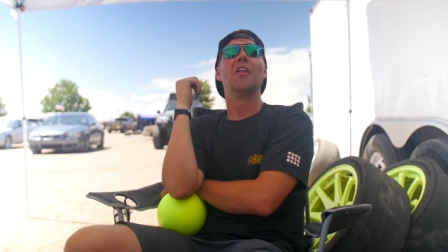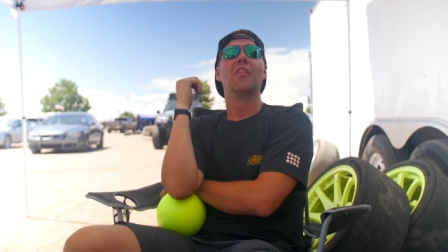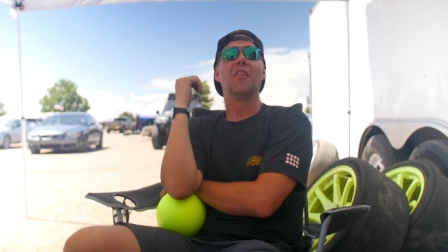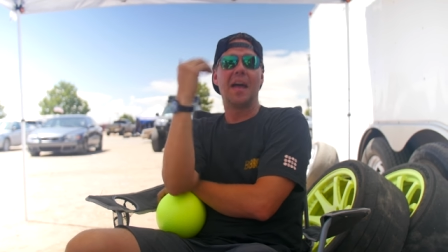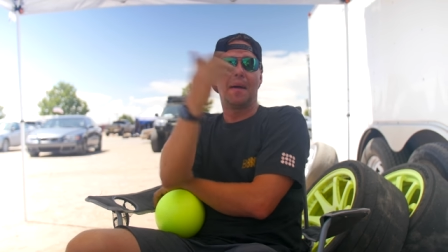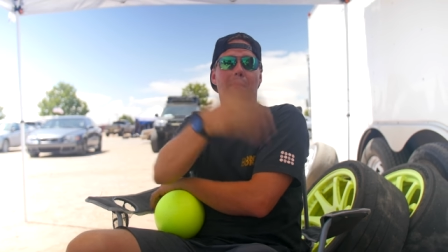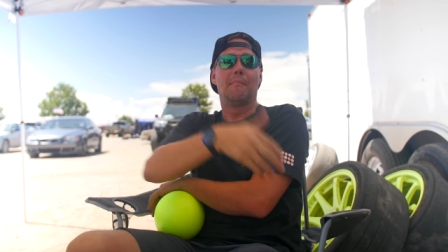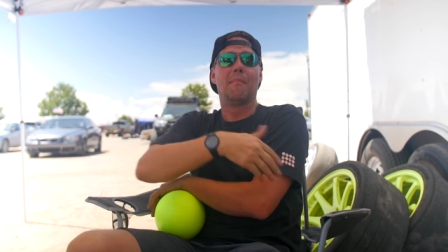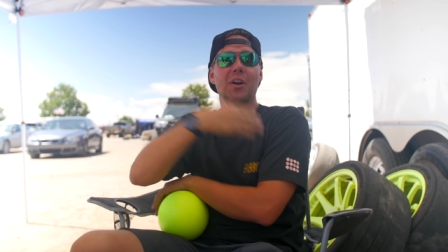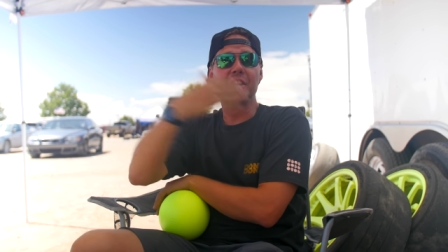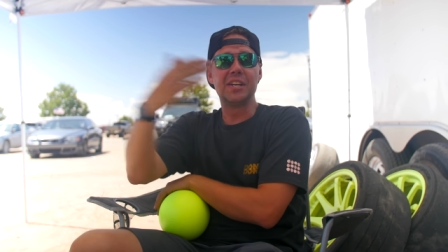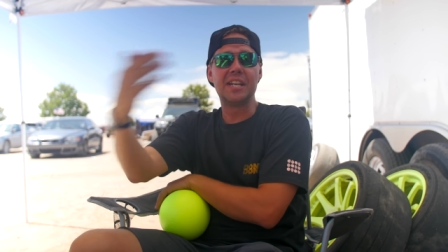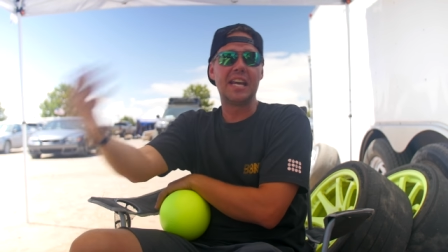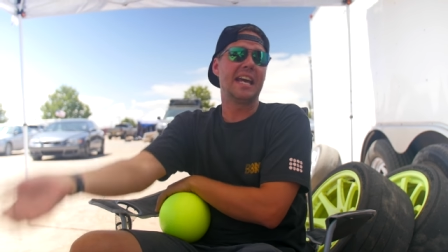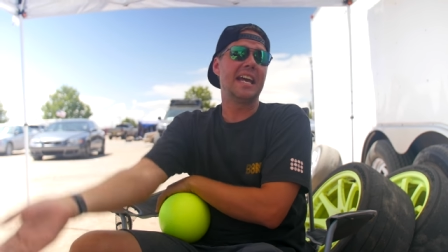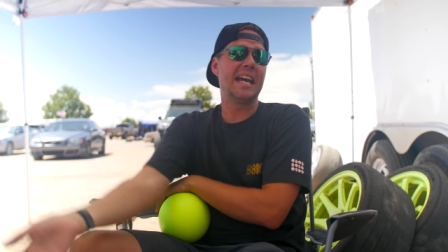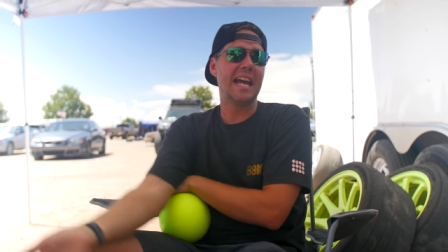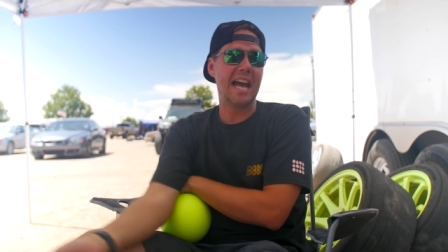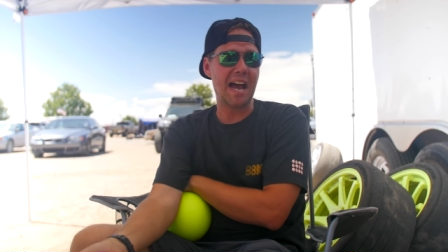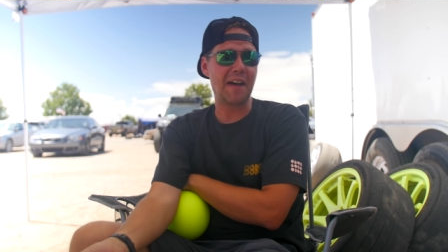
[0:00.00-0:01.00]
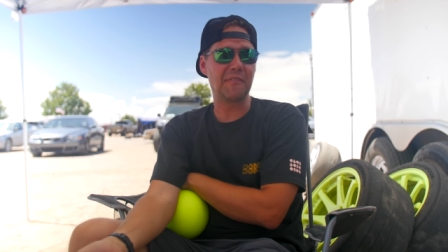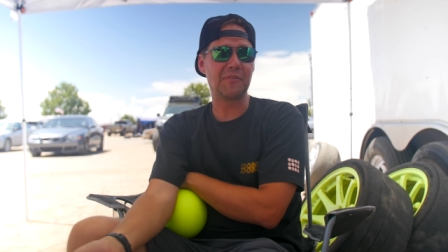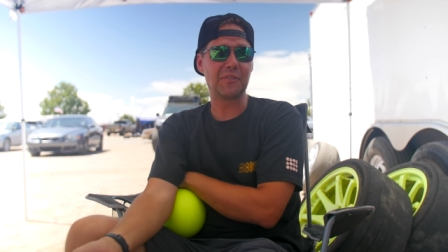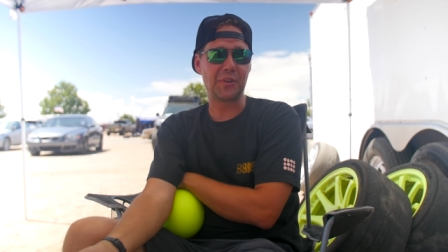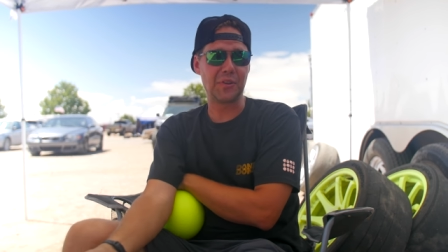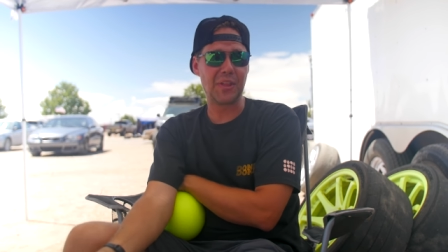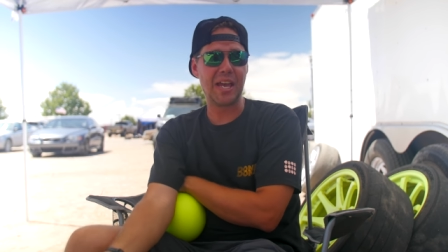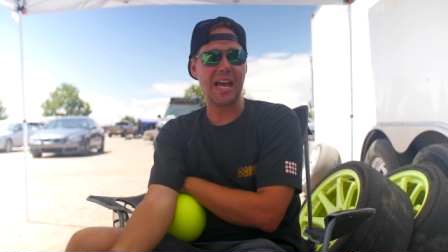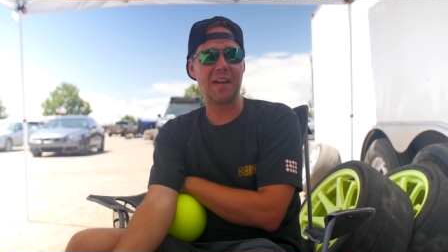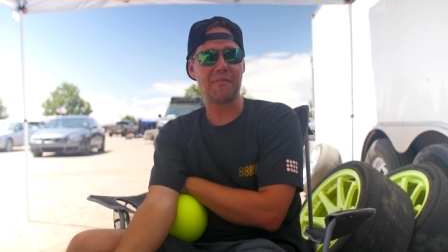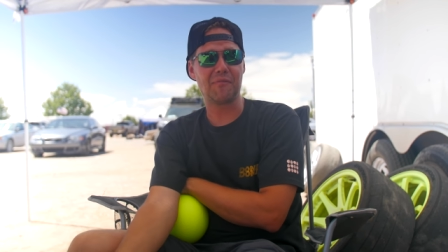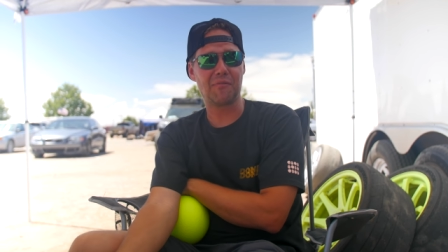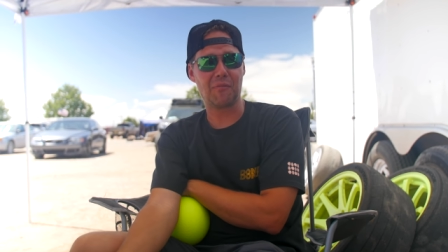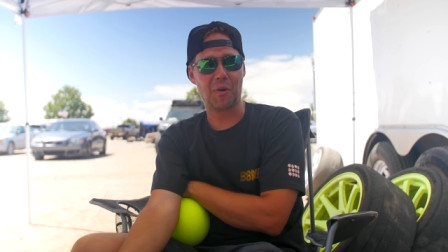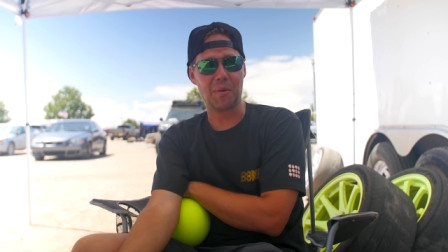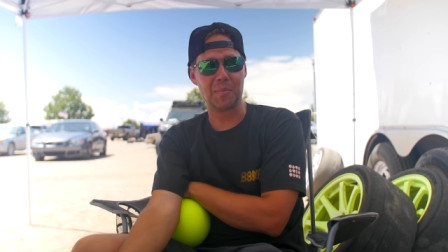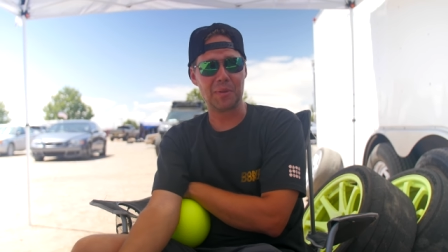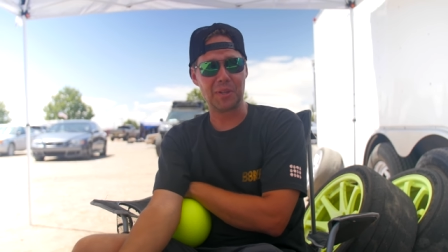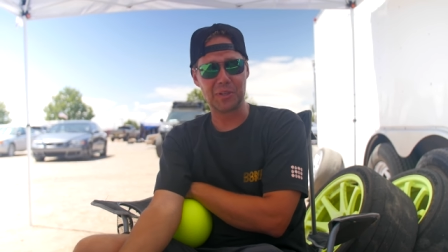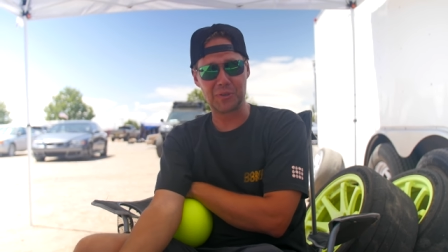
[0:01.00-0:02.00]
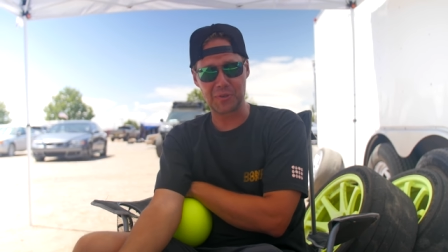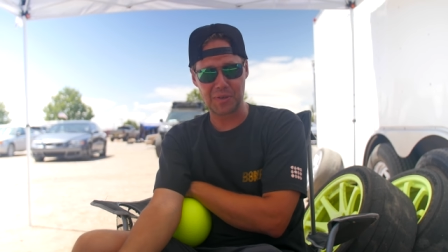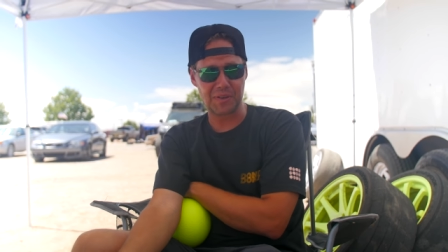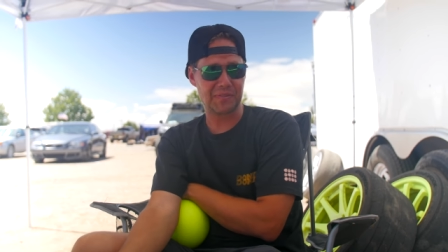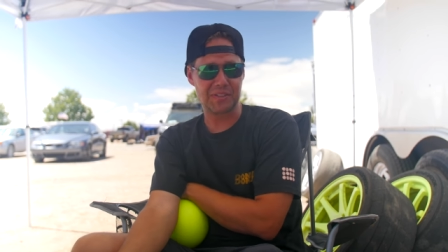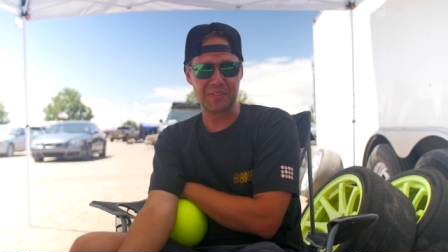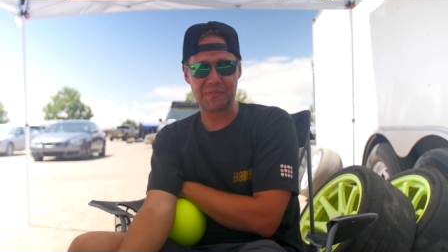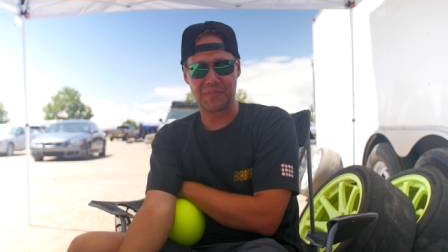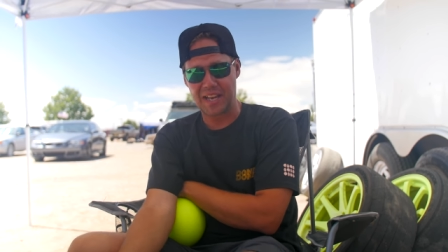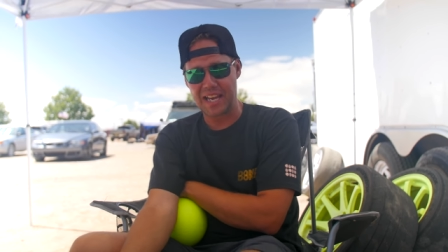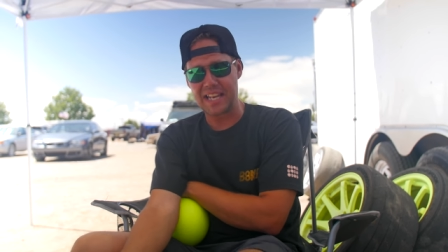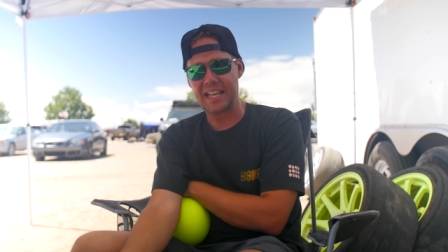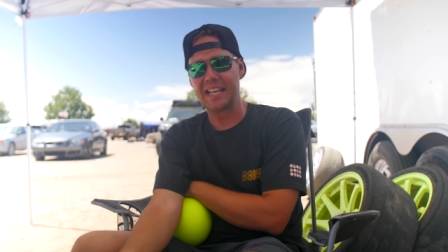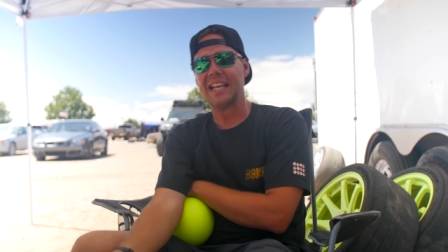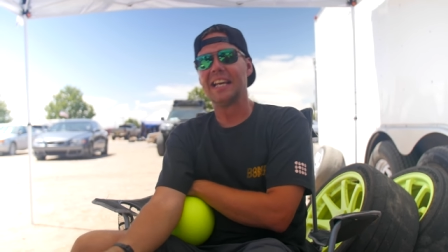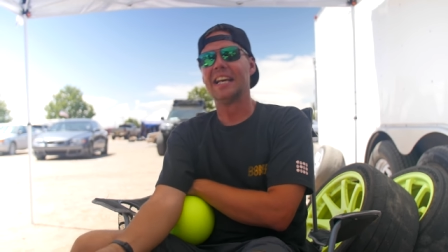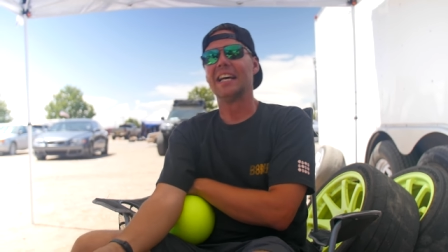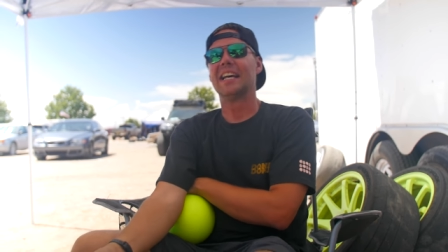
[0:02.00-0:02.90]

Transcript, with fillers: That Monday after that Formula Drift event,